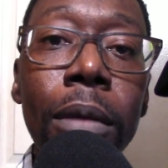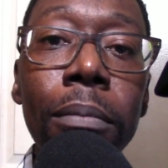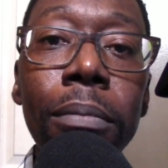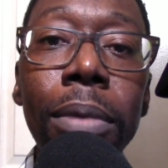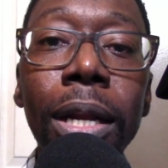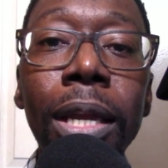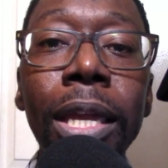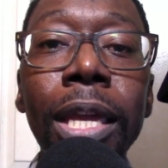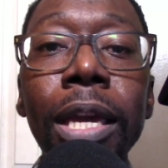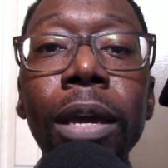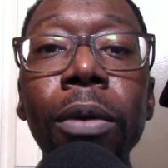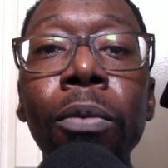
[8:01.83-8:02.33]
But
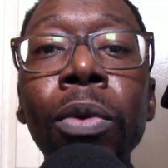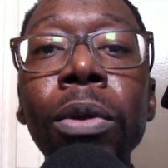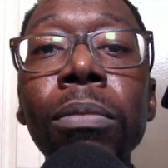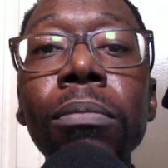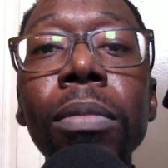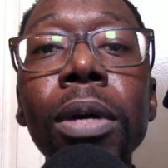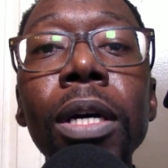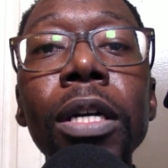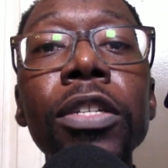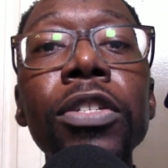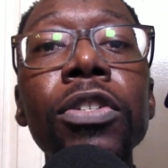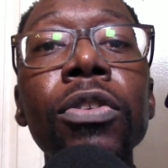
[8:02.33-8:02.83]
again, we
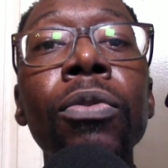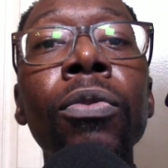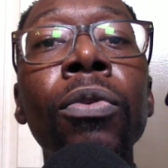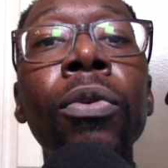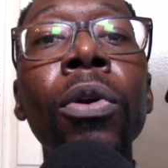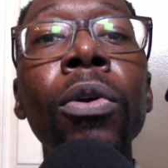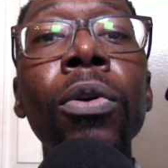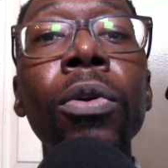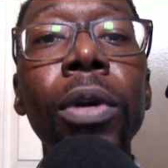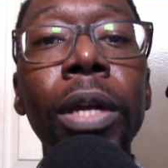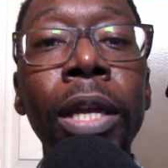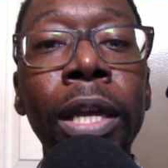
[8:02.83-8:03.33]
must
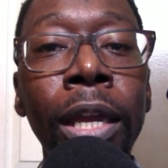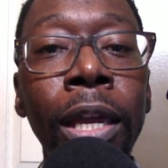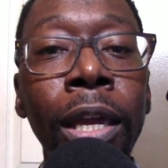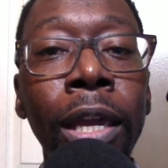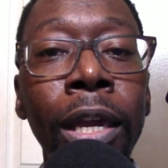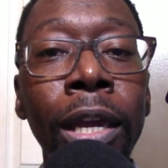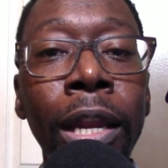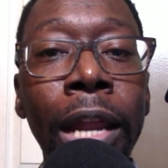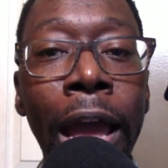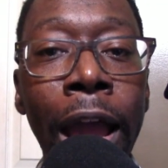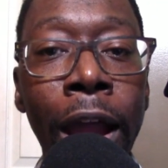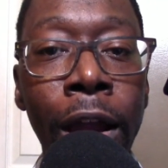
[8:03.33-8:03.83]
grow
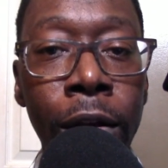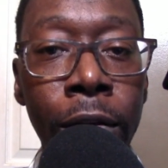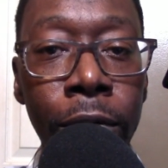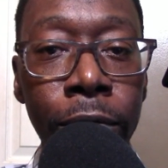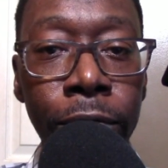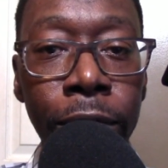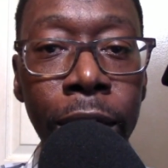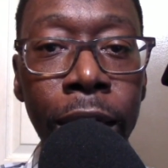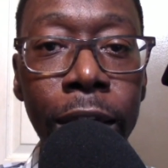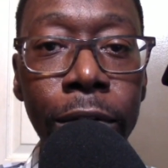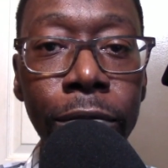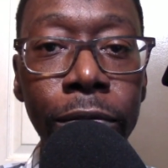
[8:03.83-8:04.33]
in our
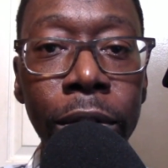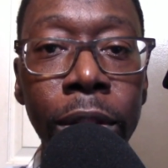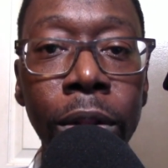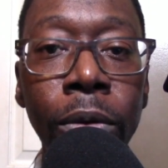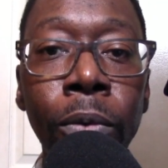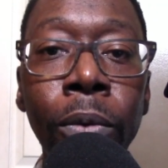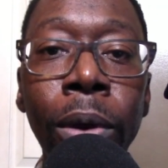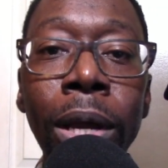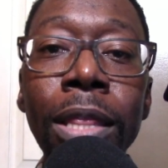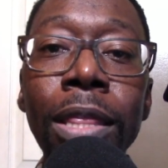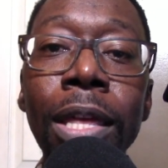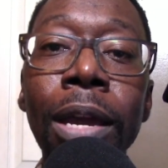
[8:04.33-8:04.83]
faith. And the
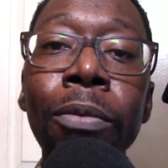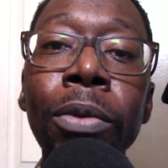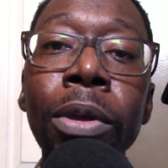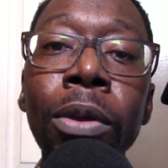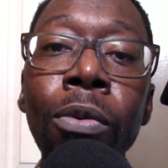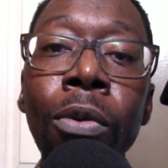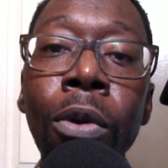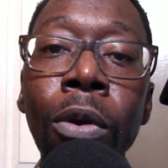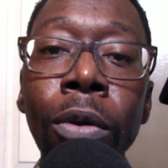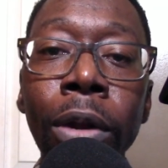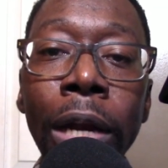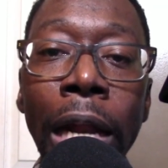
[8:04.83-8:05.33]
way that we
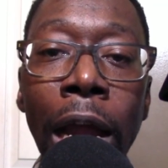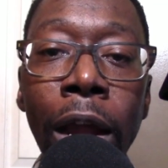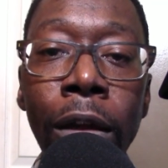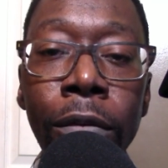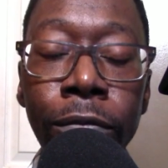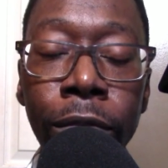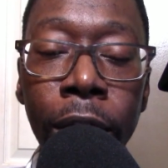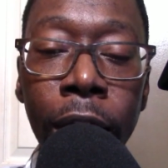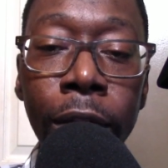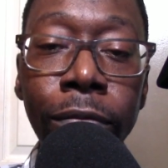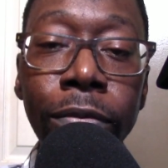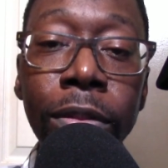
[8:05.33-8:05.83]
grow in our
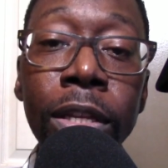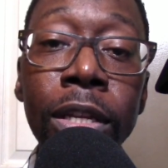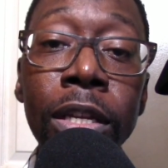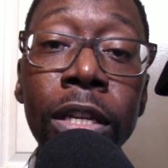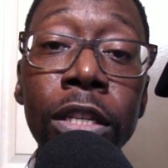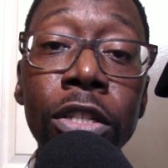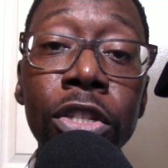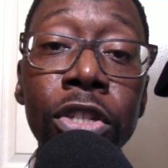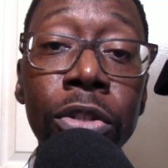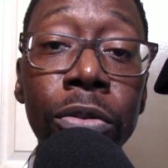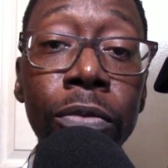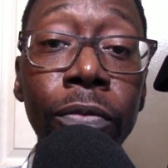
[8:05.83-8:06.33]
faith
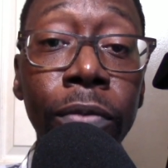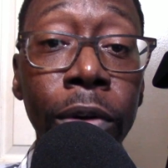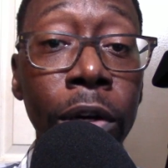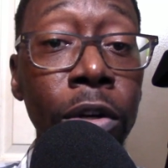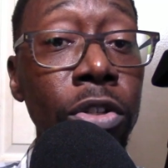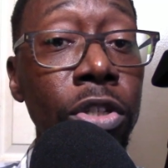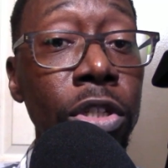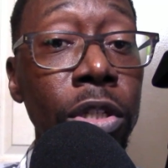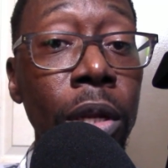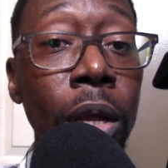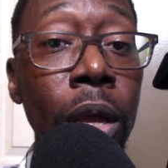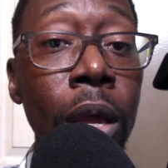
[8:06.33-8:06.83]
is to
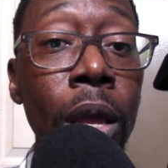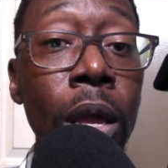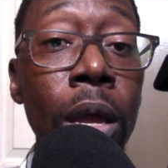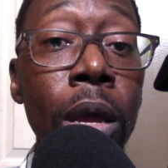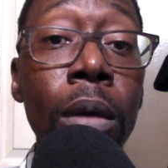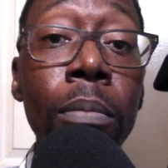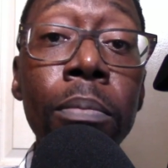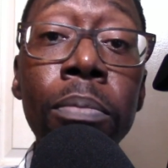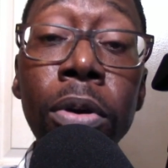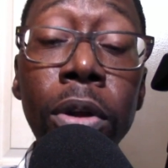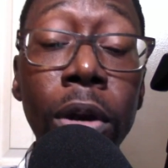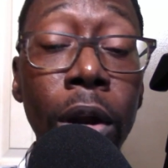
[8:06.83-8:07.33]
first
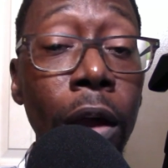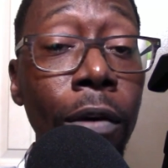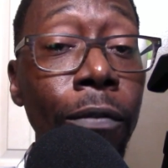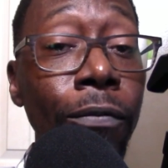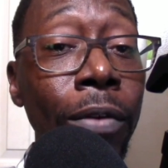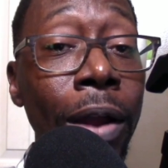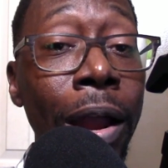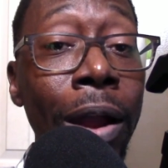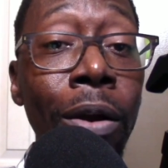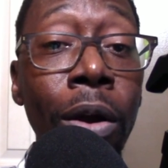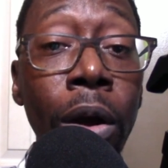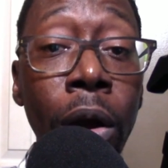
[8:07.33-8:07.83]
put off
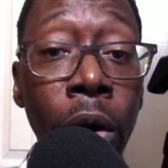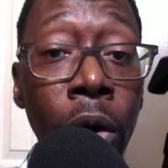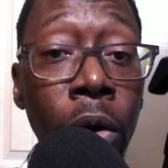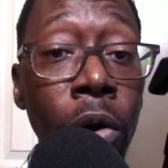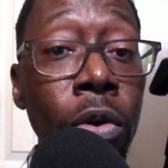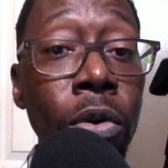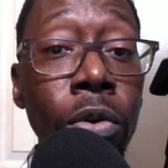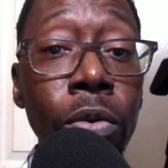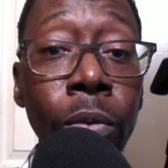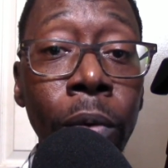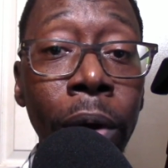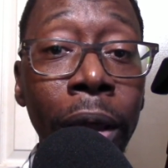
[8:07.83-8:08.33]
our
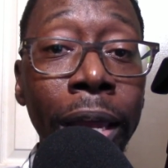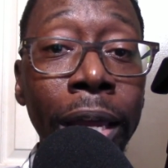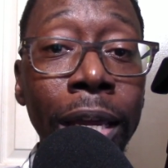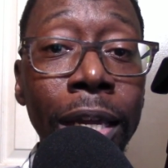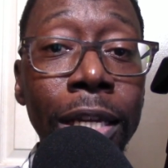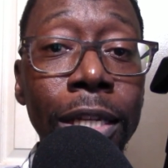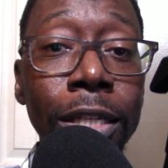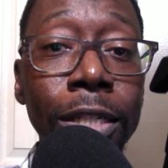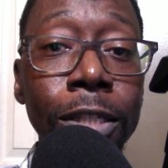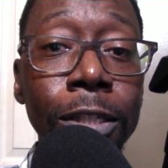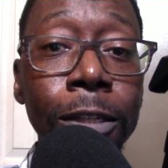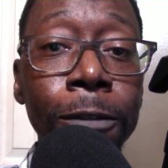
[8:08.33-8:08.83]
old
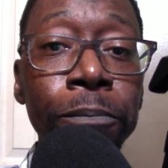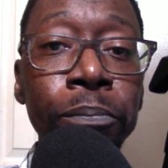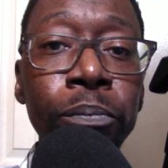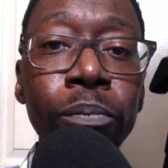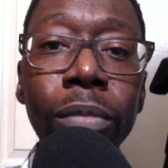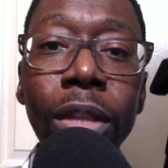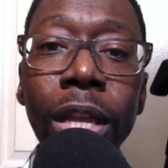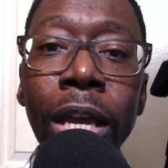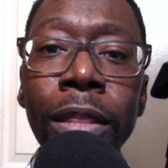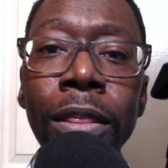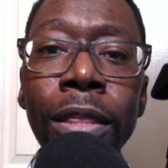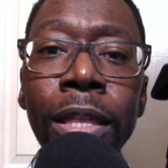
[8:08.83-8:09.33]
ways,
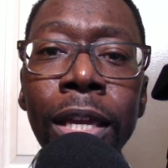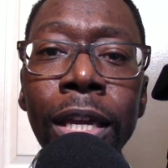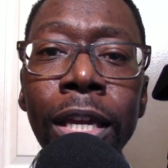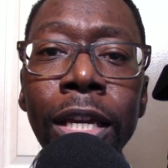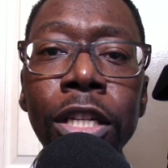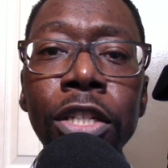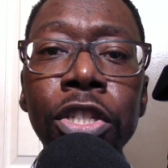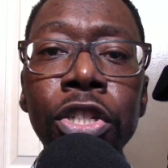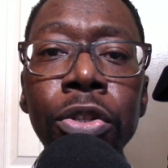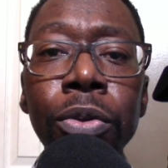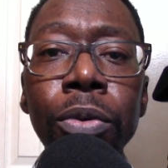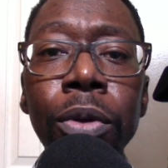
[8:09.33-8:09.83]
and
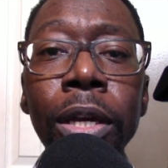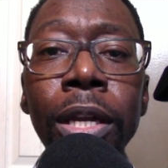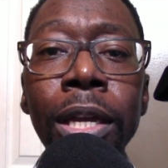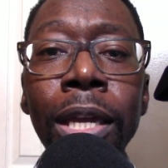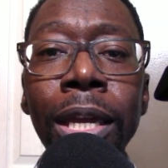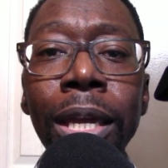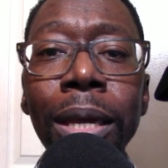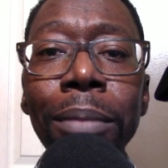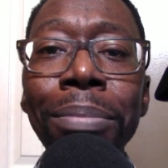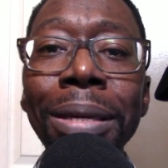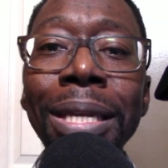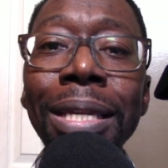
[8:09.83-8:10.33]
then to
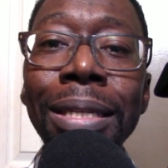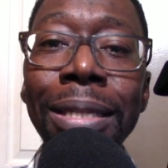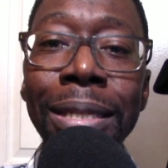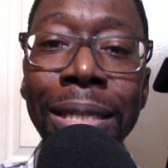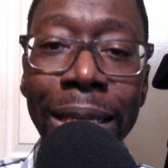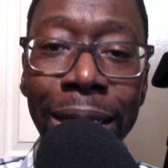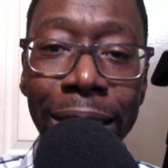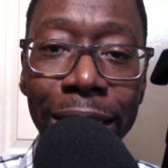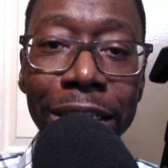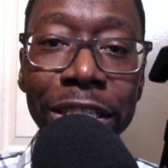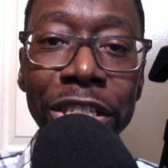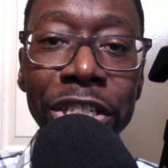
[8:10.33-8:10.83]
again be
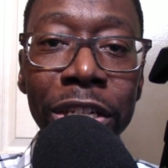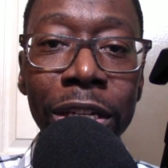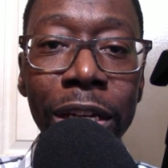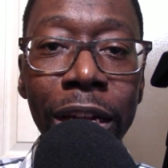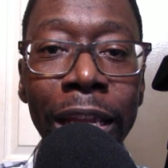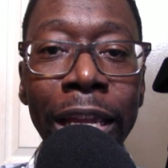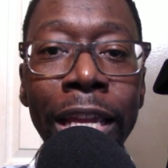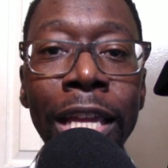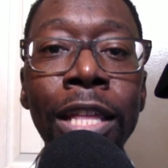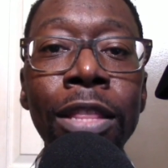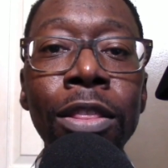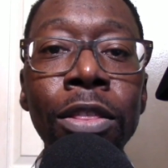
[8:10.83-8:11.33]
diligent
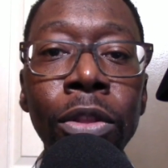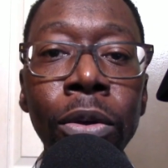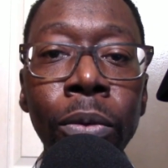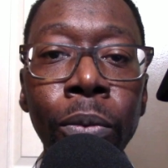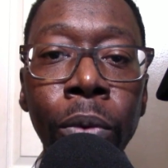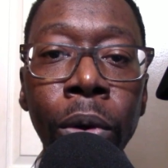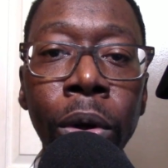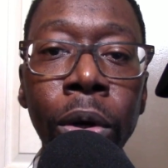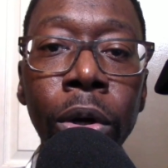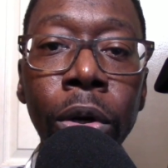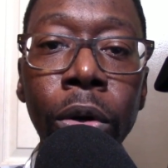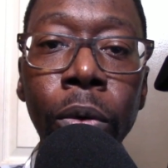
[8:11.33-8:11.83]
in the
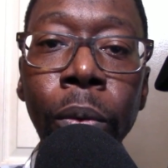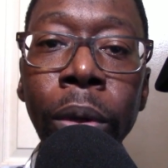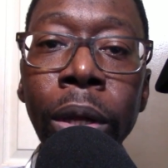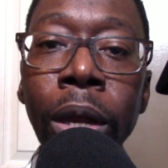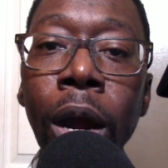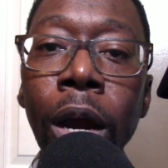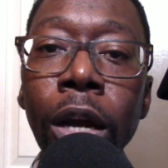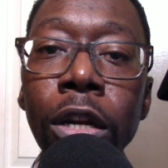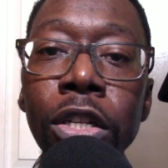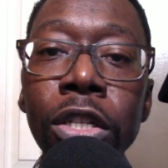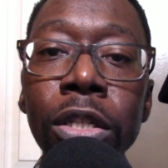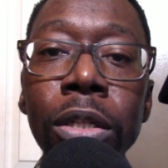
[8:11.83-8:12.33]
word. We
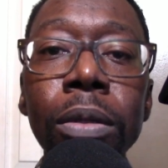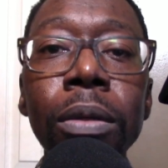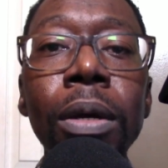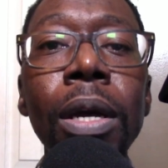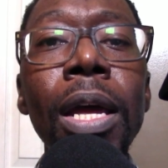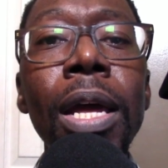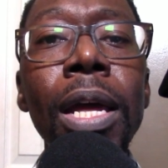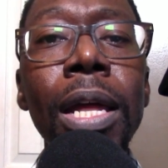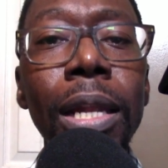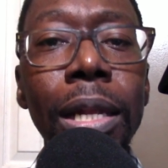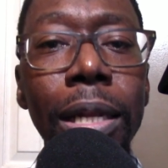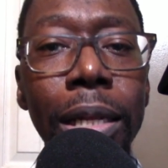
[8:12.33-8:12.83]
are to
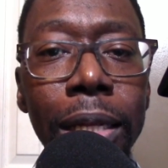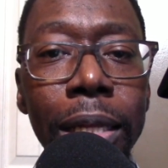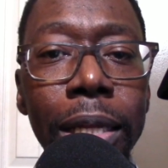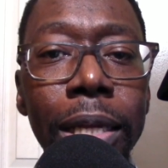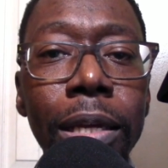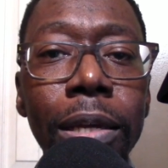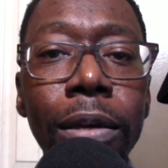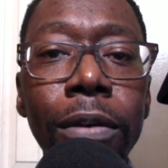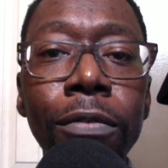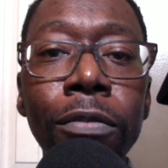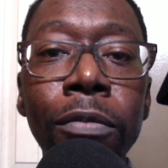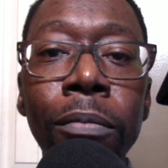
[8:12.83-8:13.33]

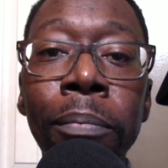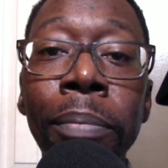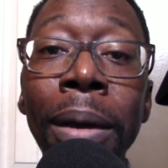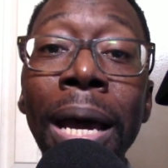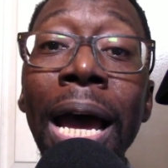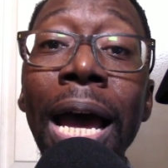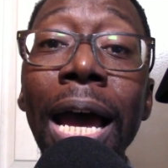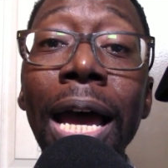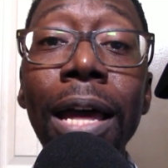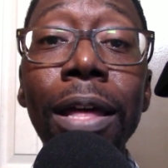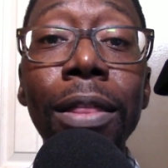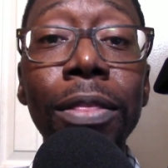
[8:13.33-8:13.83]
live
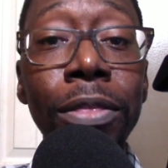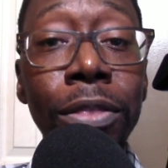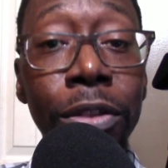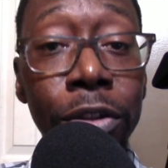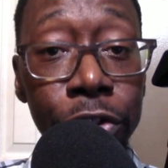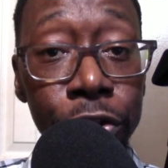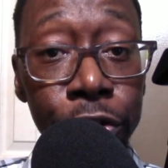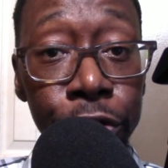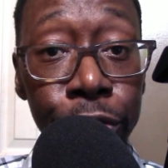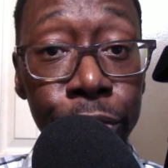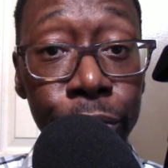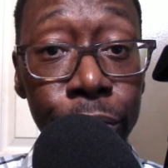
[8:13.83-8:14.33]
by the
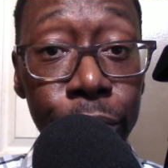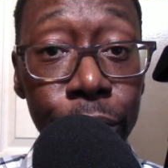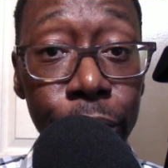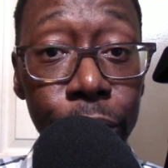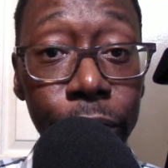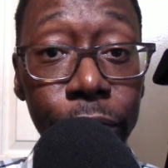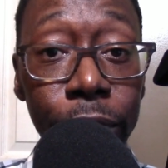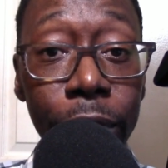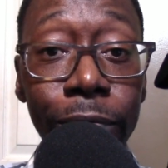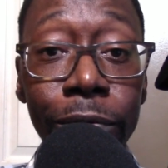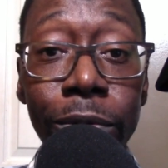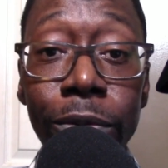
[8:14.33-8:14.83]

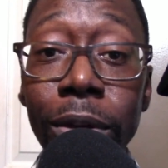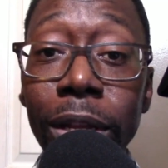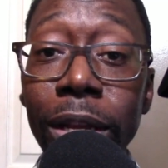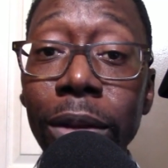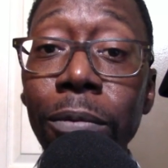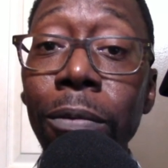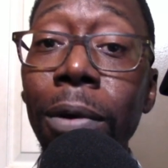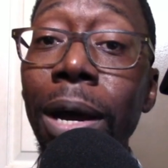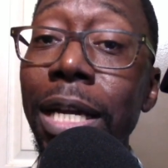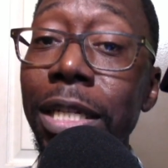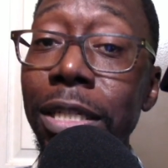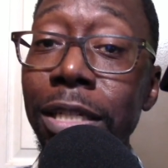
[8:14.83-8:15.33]
truth. If you didn't
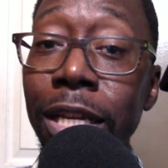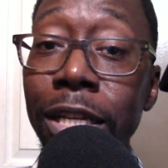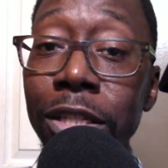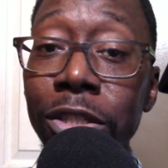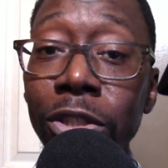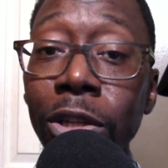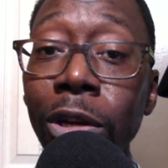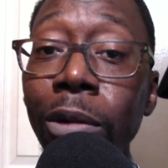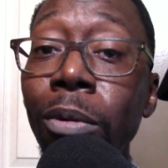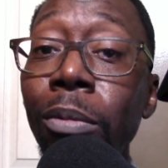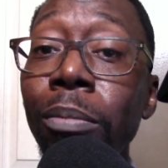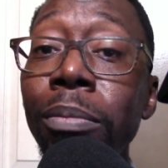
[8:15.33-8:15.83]
watch that
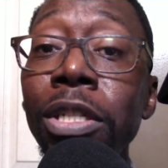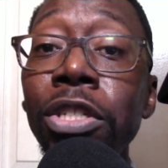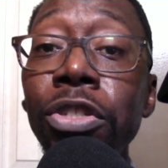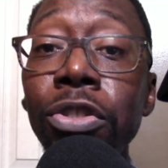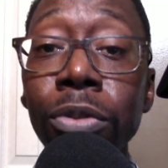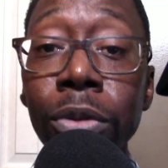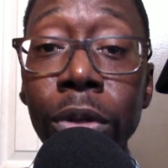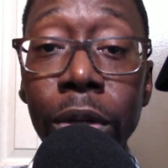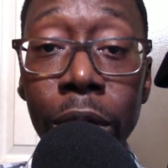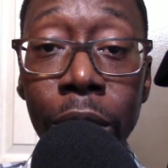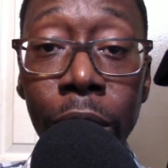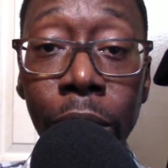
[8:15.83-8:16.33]
sermon, be
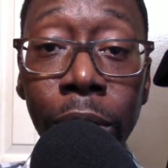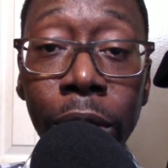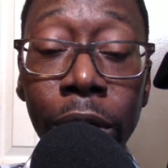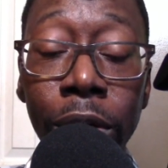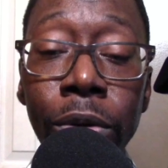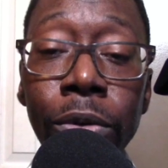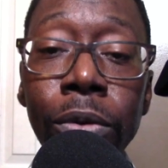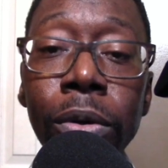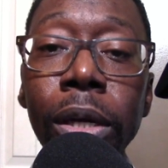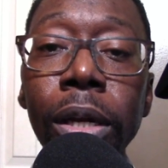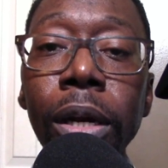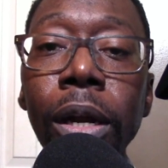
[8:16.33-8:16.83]
sure to go and
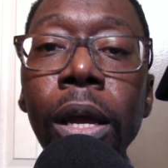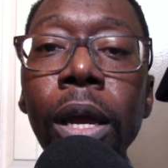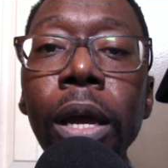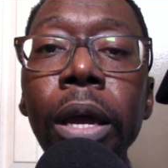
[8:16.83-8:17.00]
do it.